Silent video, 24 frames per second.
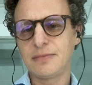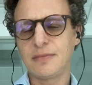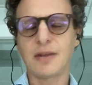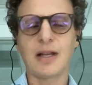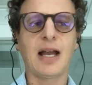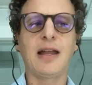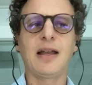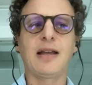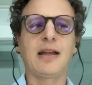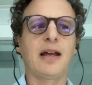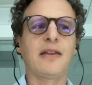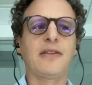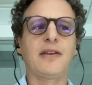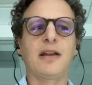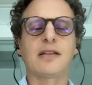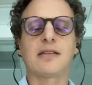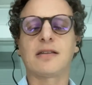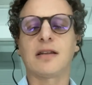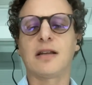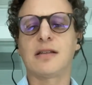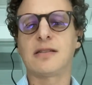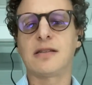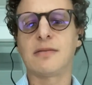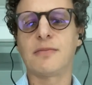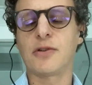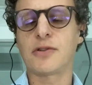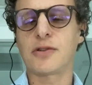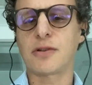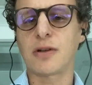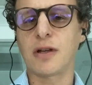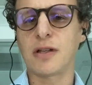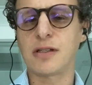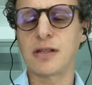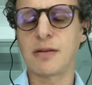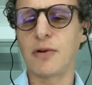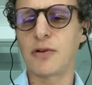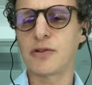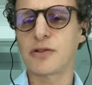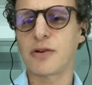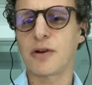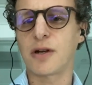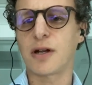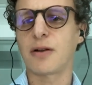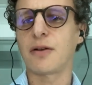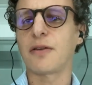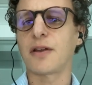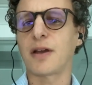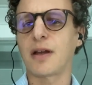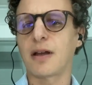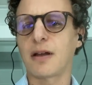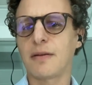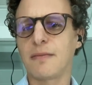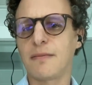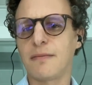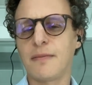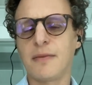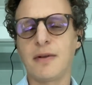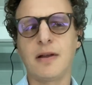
I, I think it's, it's, the most it's the most critical thing.